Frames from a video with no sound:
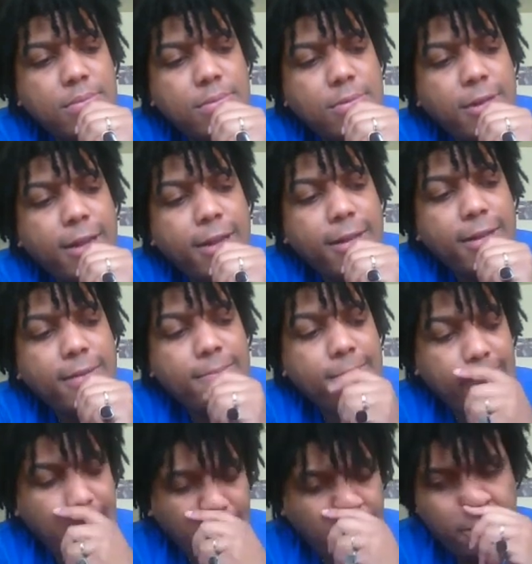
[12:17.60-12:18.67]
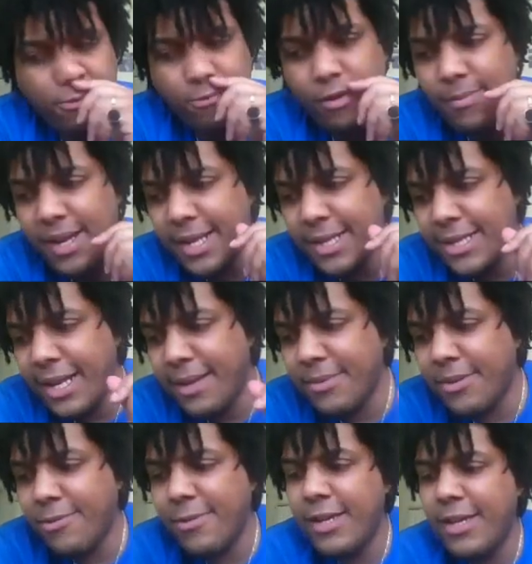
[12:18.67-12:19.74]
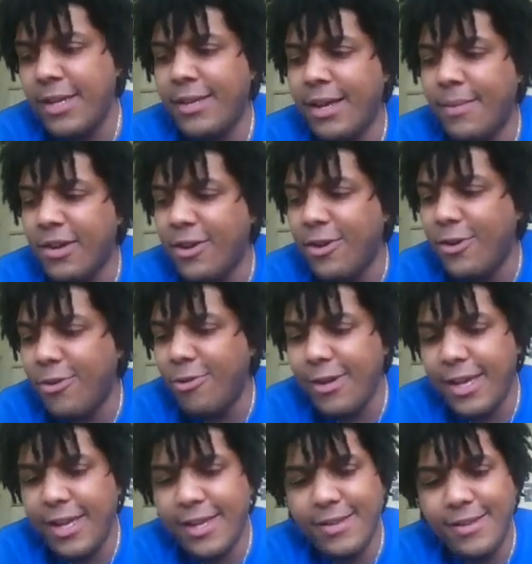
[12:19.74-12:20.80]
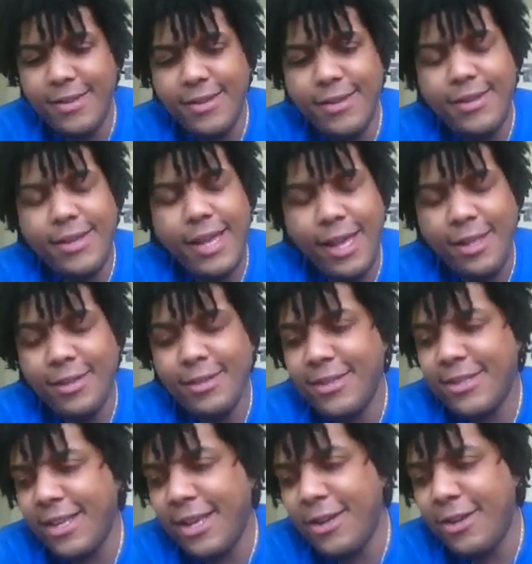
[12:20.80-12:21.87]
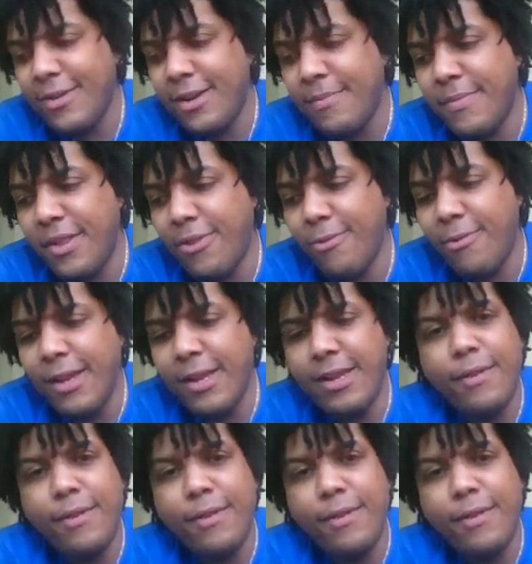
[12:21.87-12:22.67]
Right. Well, my top three, I'm gonna go quick. Hell in a Cell, number three.